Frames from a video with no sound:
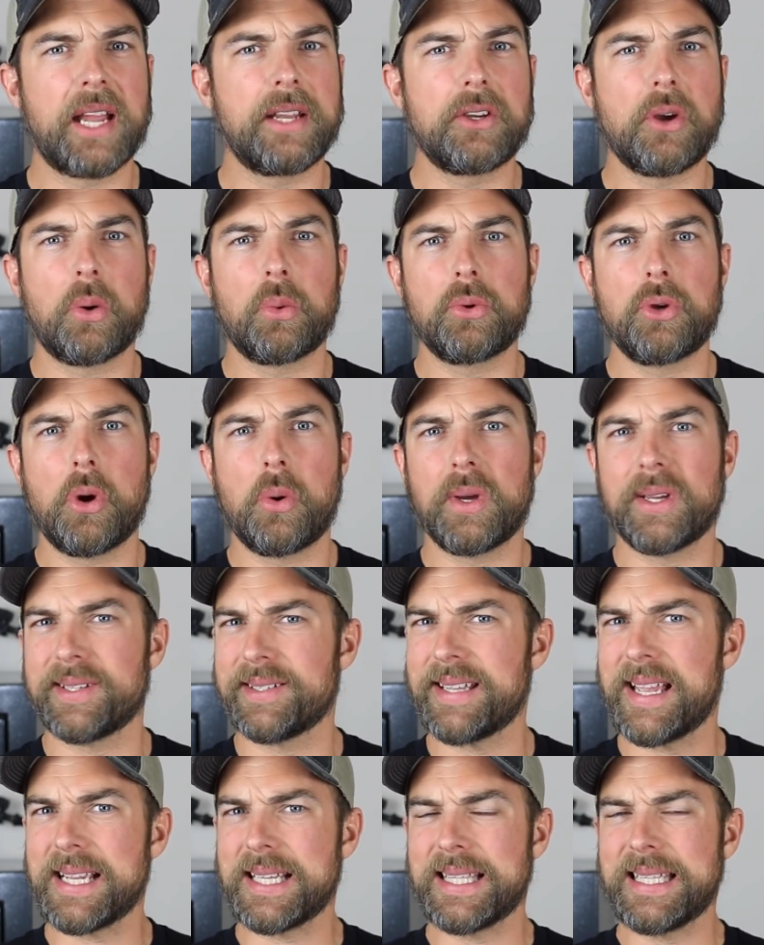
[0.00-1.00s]
I don't know
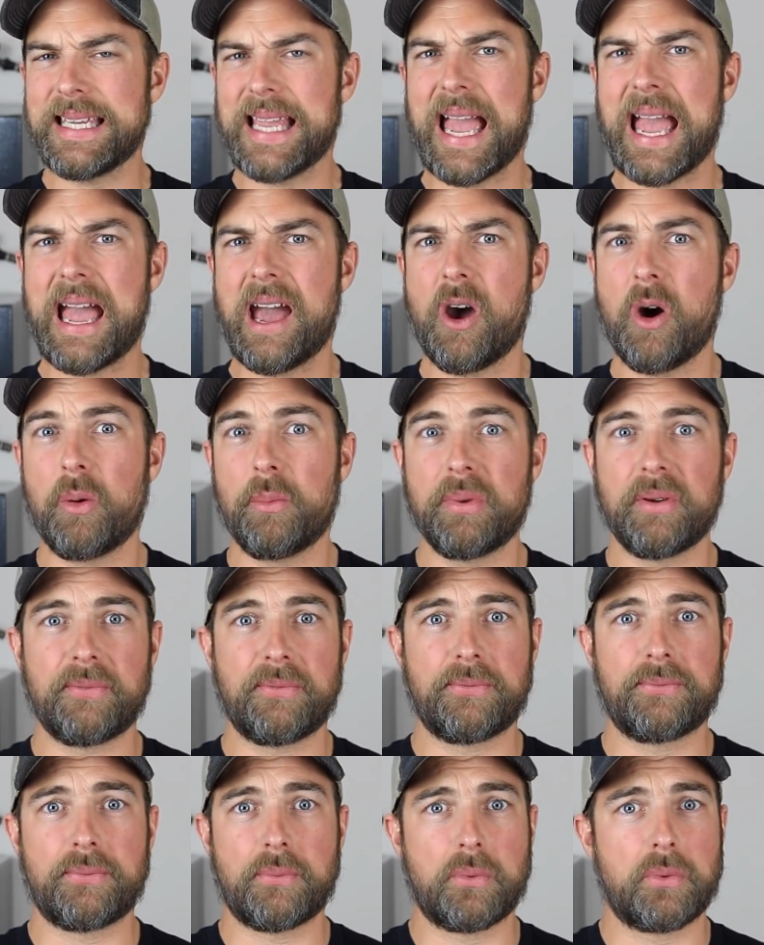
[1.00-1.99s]
exactly how, but
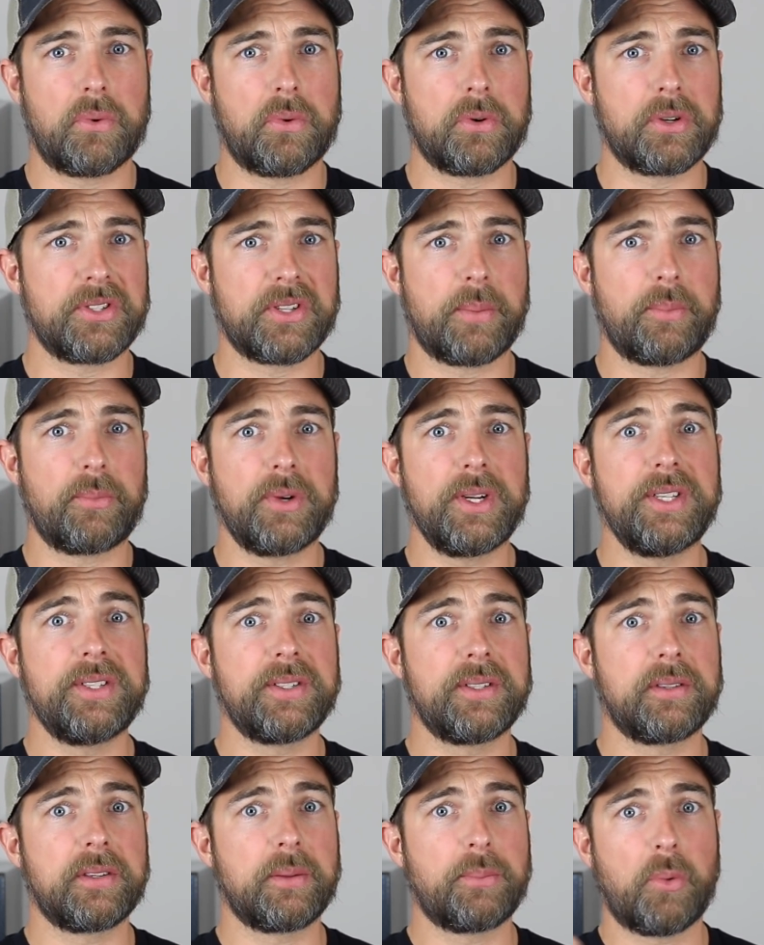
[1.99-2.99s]
for some reason,